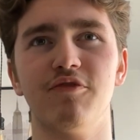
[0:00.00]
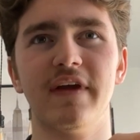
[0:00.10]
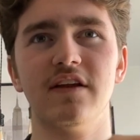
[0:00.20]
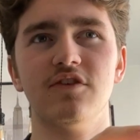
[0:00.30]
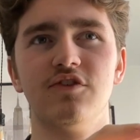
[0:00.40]

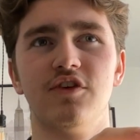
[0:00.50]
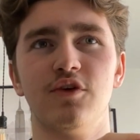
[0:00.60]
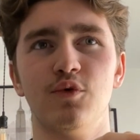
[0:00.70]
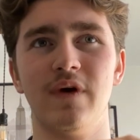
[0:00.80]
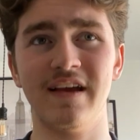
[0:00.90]

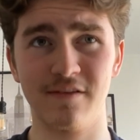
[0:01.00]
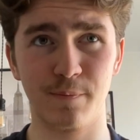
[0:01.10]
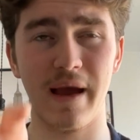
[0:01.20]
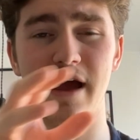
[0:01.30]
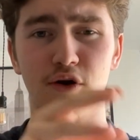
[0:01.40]
into his
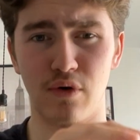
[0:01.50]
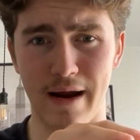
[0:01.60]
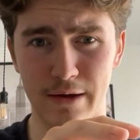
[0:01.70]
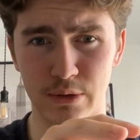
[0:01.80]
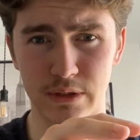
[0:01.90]

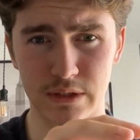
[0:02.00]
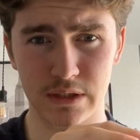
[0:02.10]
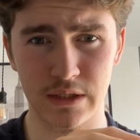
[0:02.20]
background,